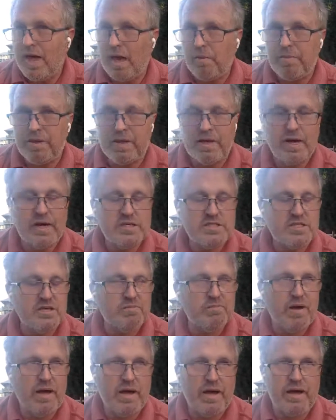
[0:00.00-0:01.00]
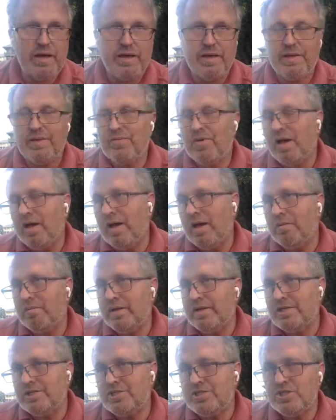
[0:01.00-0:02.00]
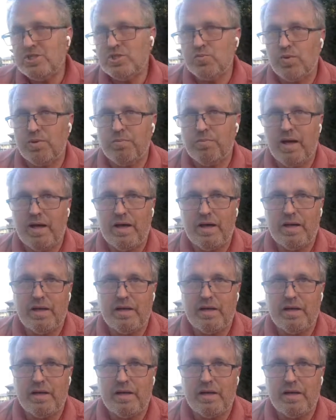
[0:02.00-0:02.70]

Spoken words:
And because of my issues with